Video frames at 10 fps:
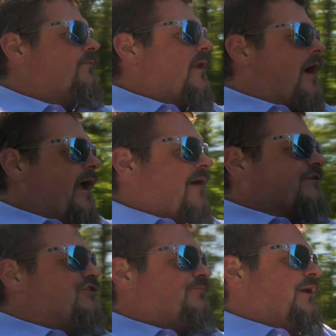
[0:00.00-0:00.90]
I have
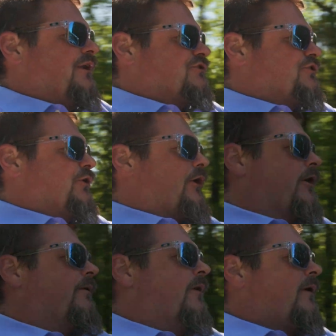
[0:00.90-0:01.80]
a
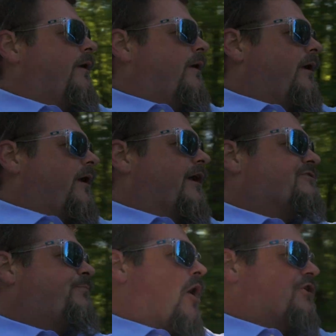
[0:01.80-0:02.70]
Speedster,
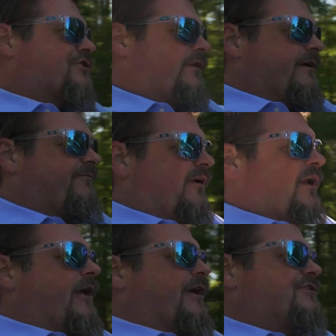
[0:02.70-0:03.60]
it's partially
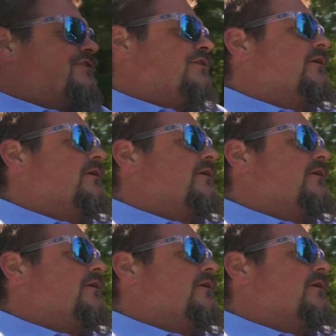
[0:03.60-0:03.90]
finished,